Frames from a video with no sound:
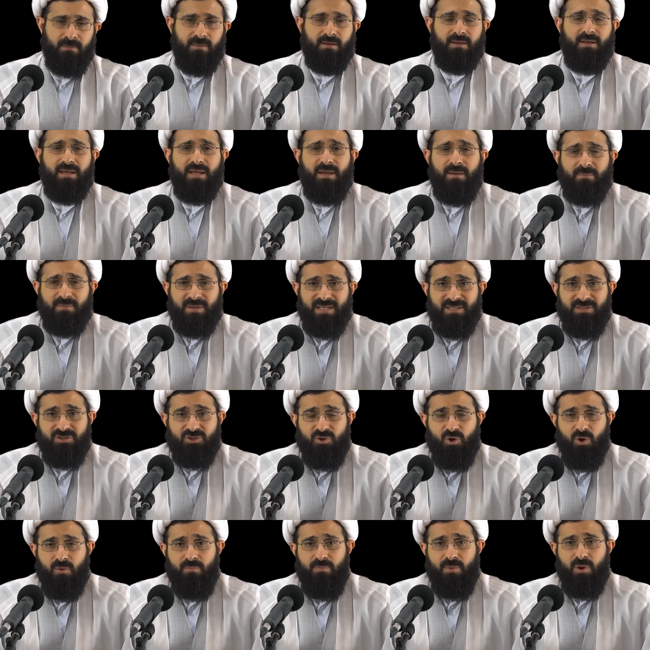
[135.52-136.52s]
It means
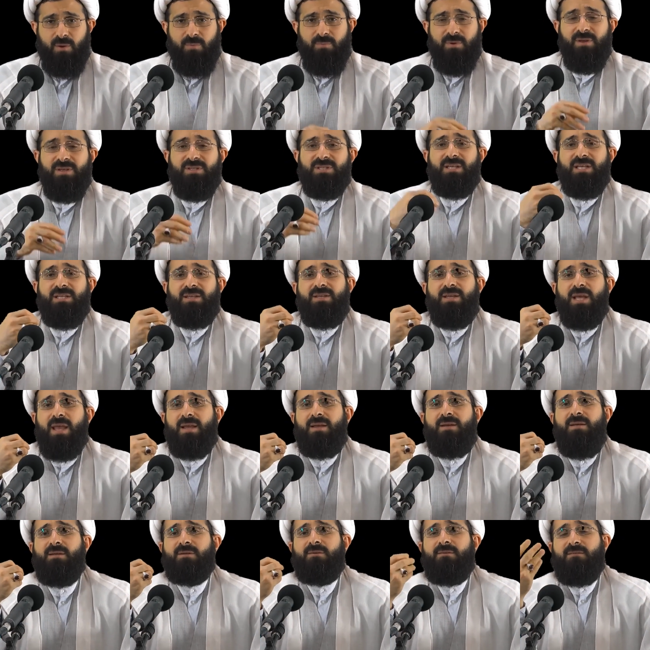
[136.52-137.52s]
your purpose does not
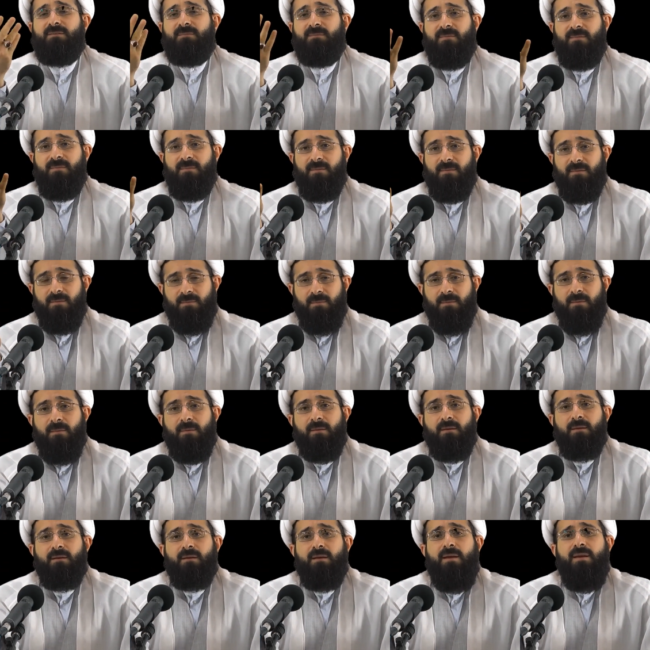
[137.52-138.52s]

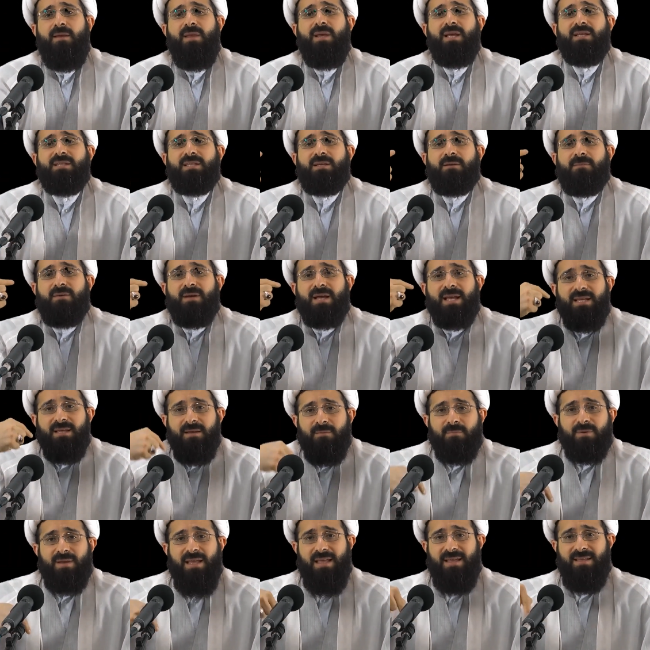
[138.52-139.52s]
justify the
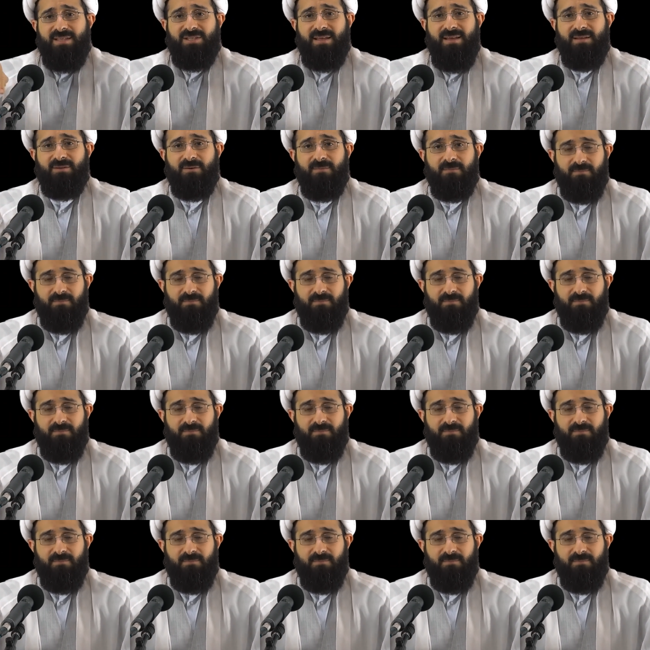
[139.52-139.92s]
means.